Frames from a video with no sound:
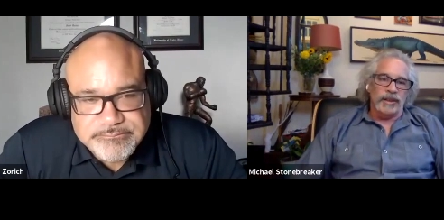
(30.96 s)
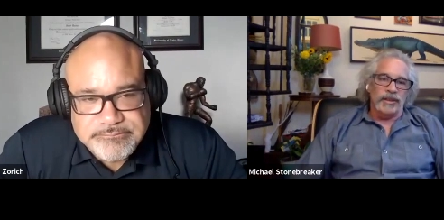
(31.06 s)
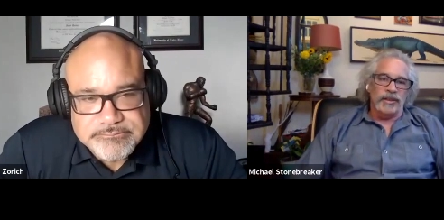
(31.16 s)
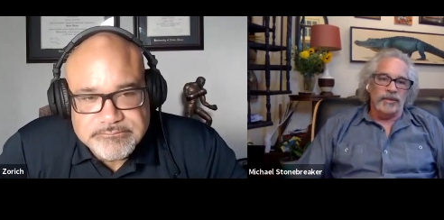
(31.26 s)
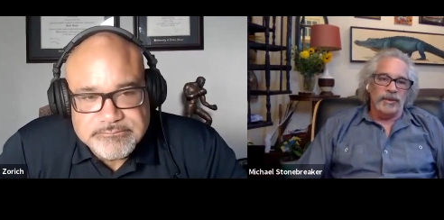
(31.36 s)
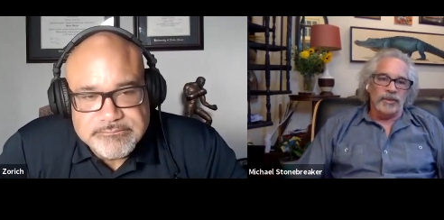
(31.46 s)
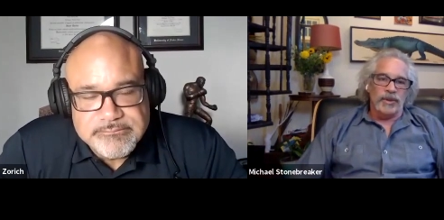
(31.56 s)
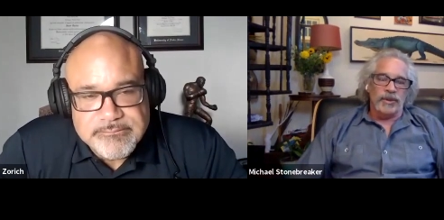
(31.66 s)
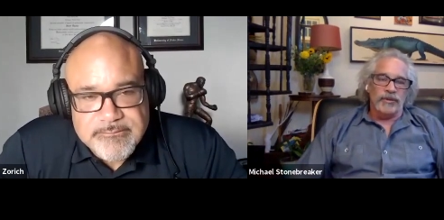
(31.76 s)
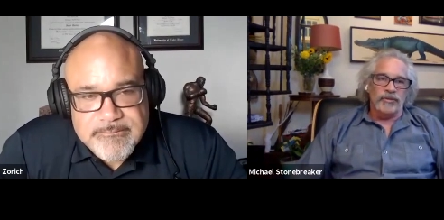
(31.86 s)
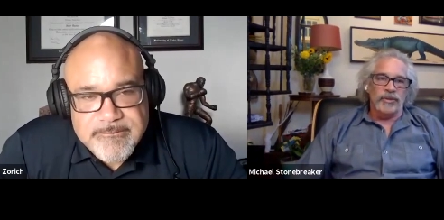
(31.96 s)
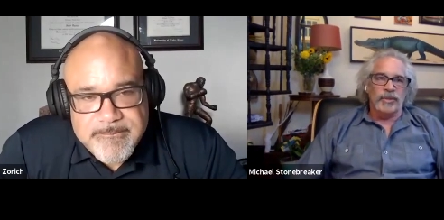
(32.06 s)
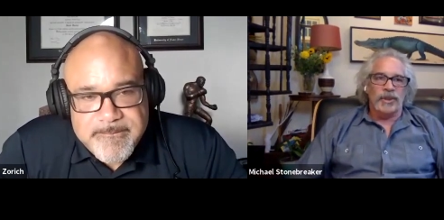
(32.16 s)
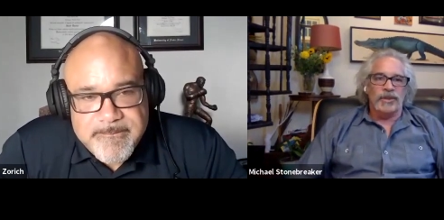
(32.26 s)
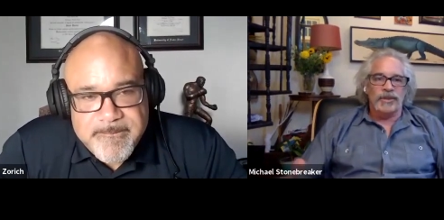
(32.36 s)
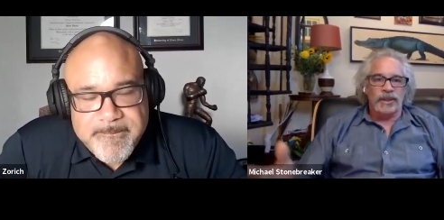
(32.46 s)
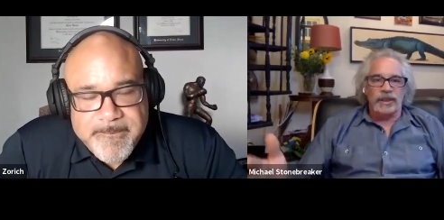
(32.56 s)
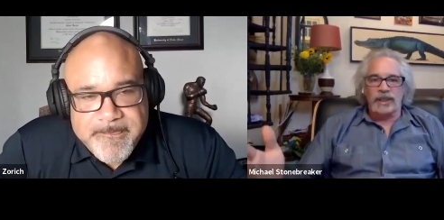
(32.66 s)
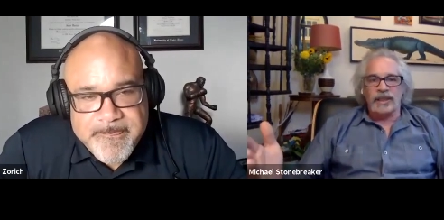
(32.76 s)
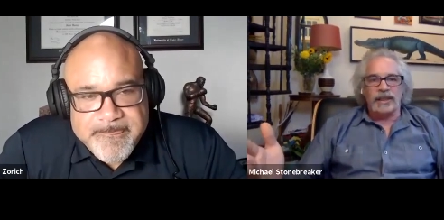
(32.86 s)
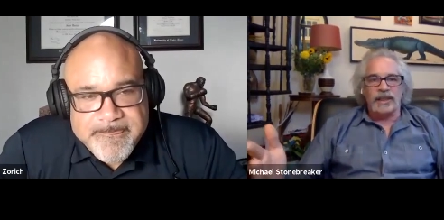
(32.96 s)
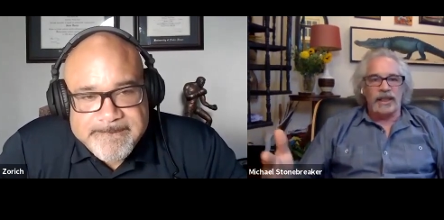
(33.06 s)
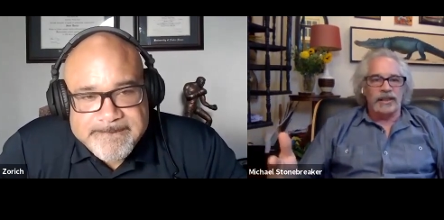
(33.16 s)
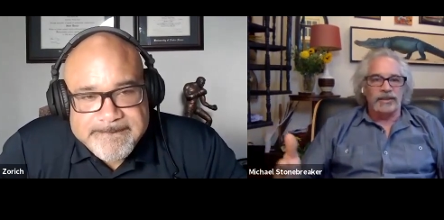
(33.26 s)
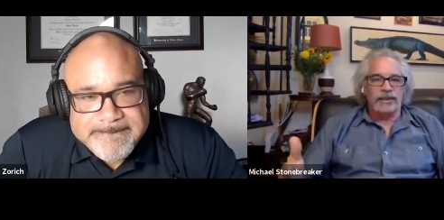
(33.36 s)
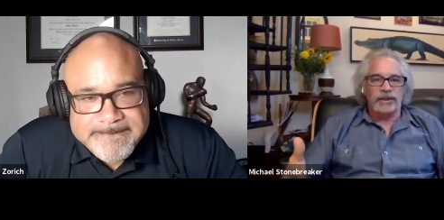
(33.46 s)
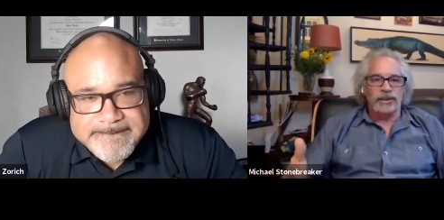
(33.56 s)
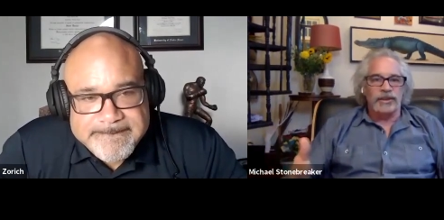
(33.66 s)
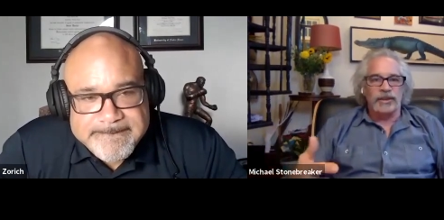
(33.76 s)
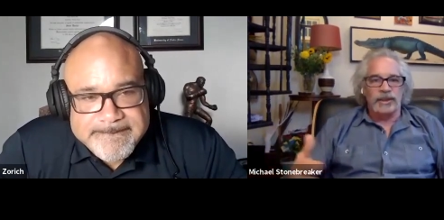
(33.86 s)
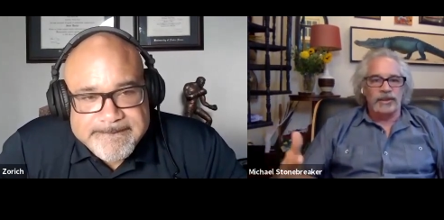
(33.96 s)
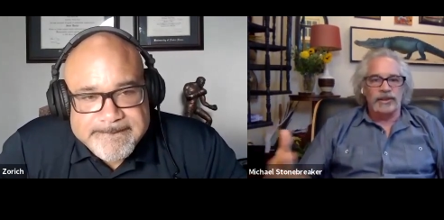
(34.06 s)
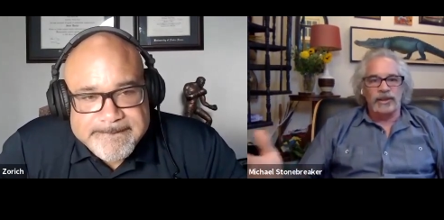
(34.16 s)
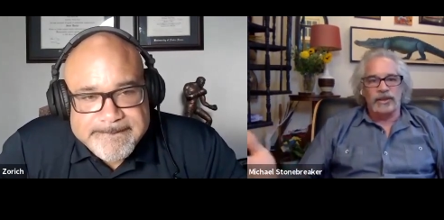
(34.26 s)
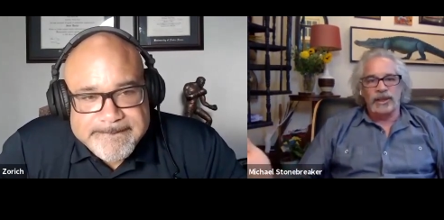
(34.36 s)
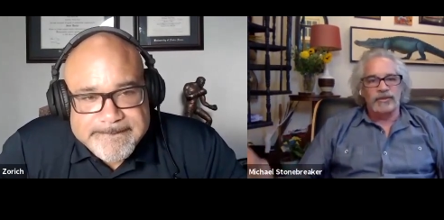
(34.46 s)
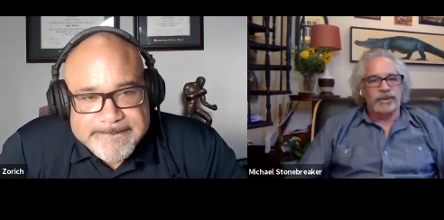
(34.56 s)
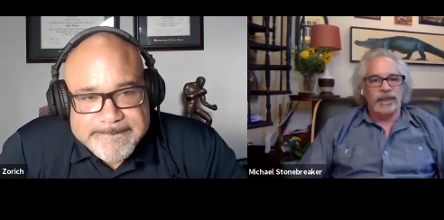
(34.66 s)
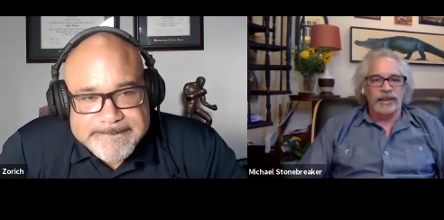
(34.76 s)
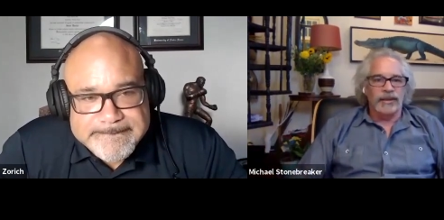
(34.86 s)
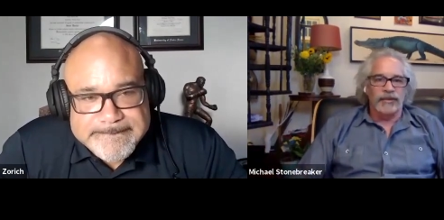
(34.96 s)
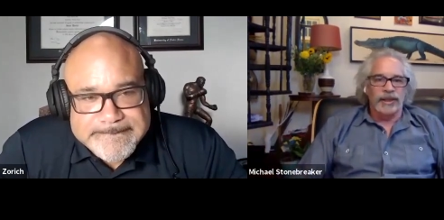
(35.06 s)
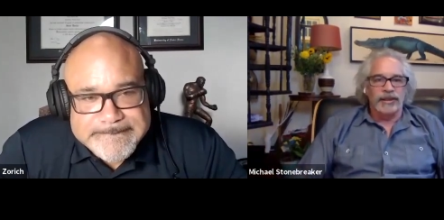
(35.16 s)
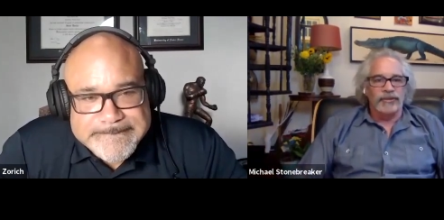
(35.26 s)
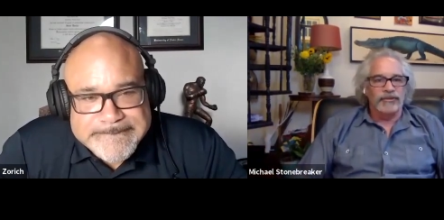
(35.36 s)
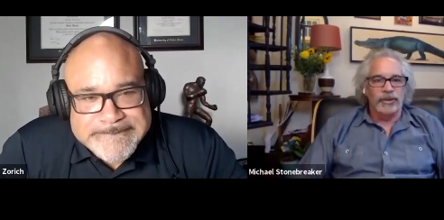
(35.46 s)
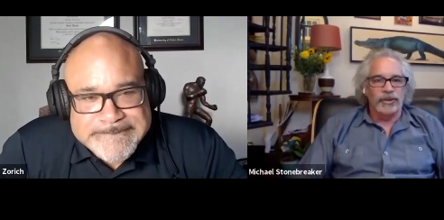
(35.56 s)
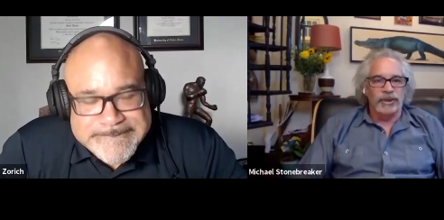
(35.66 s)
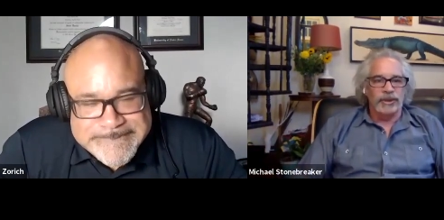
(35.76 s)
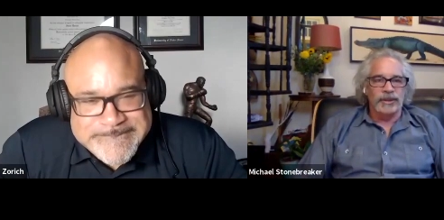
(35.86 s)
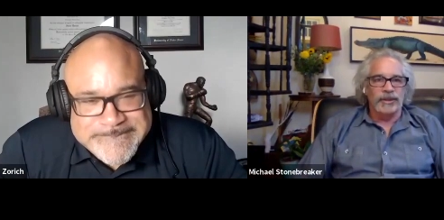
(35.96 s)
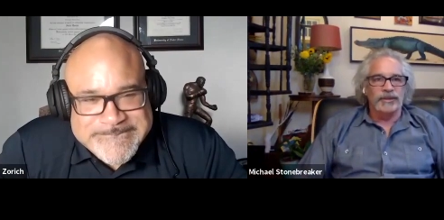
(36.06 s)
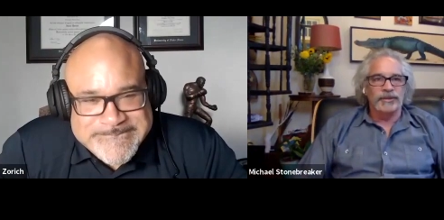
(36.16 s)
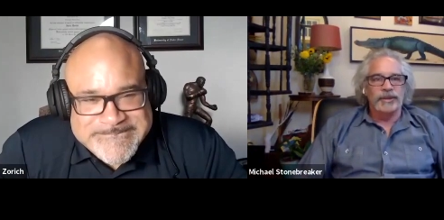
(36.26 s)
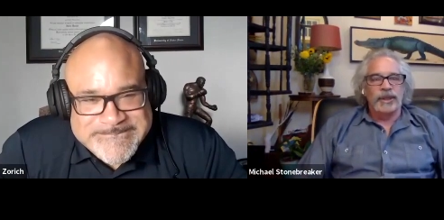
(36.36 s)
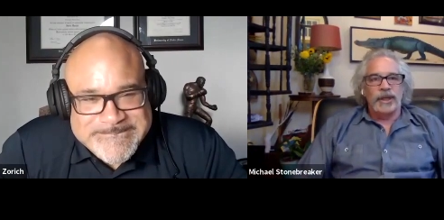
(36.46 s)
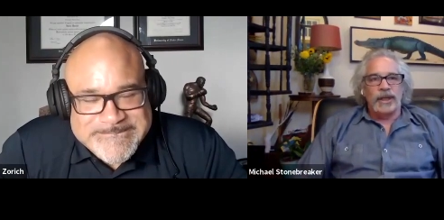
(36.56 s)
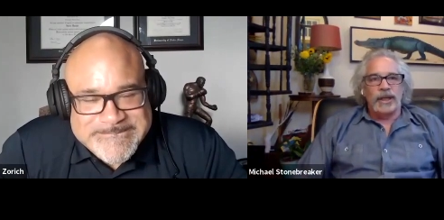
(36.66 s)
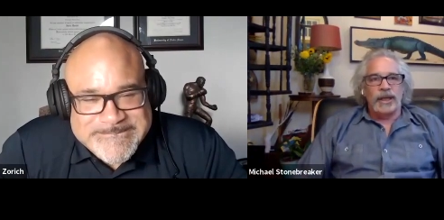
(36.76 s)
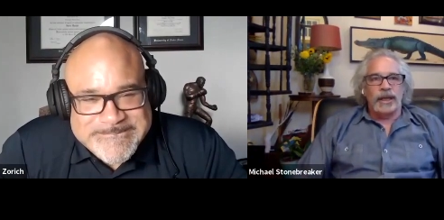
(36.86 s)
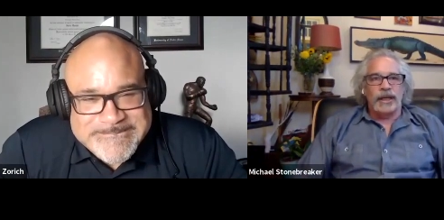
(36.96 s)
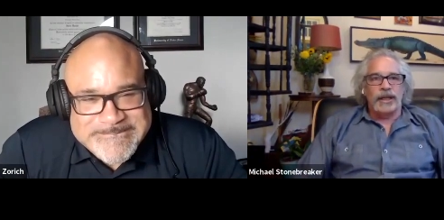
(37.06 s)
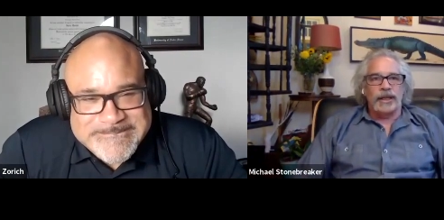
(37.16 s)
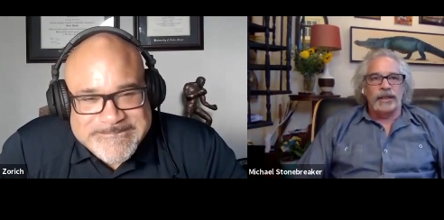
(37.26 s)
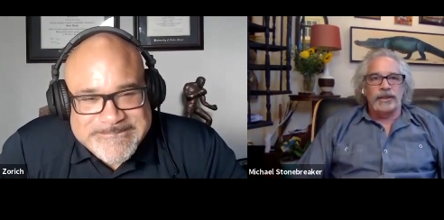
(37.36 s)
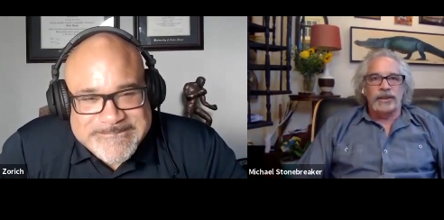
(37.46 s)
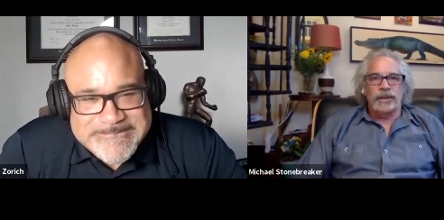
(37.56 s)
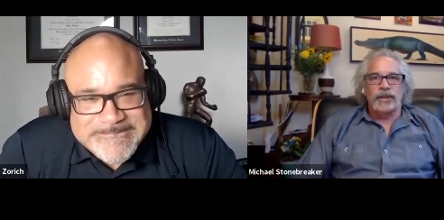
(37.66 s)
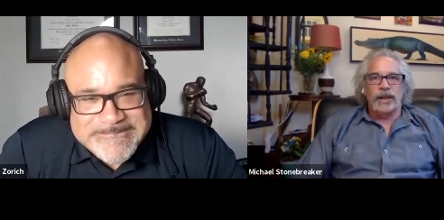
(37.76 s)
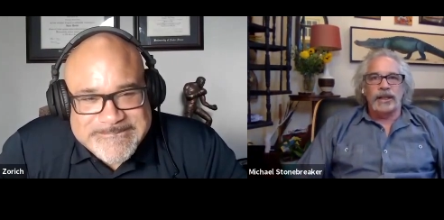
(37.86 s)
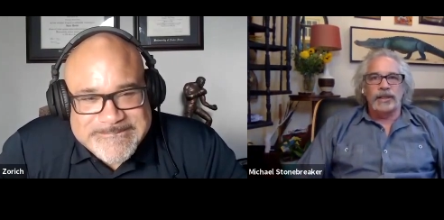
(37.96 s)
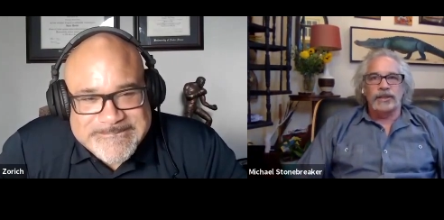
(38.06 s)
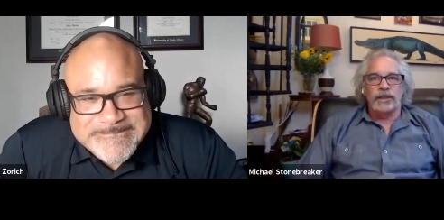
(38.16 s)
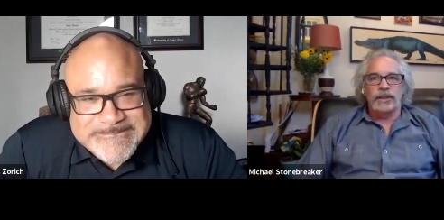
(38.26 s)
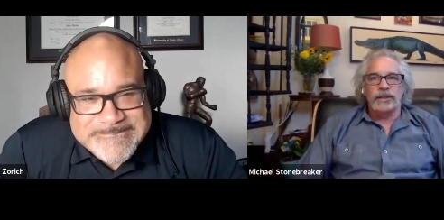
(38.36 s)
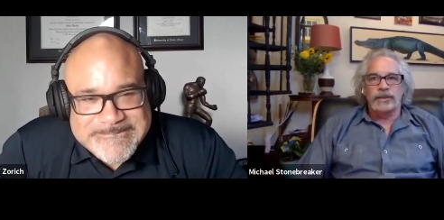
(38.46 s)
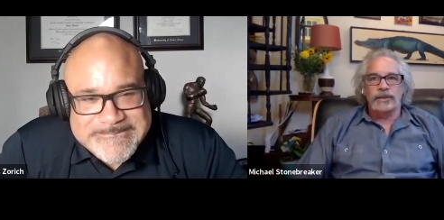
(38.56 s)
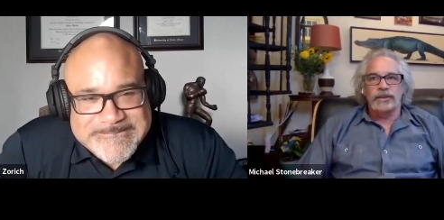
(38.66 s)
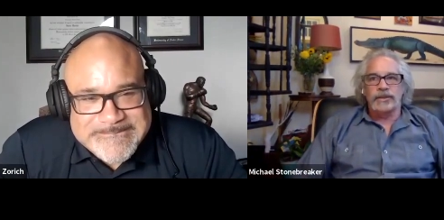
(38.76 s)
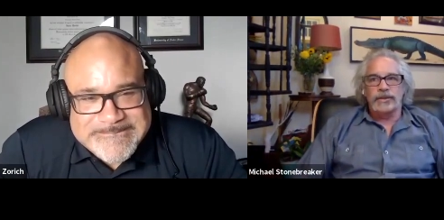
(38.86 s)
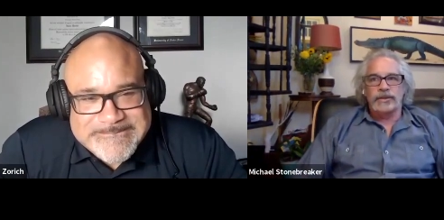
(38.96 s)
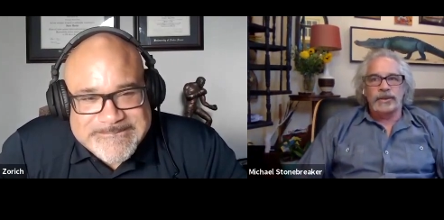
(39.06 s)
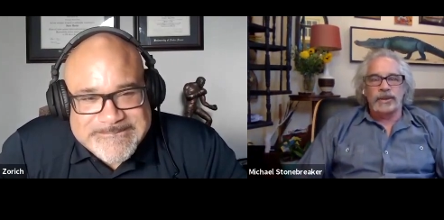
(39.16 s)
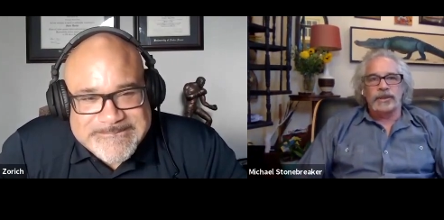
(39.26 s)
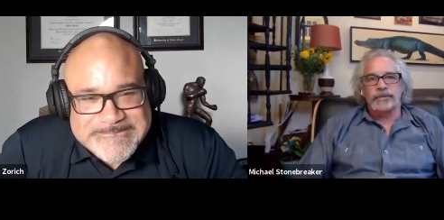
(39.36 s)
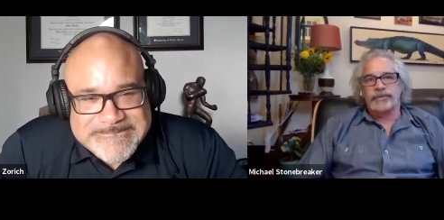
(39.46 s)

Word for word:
Speaker 1: a little bit more on football. So you take a class or two, and you only have to take three or four, you know. And uh, so I took uh,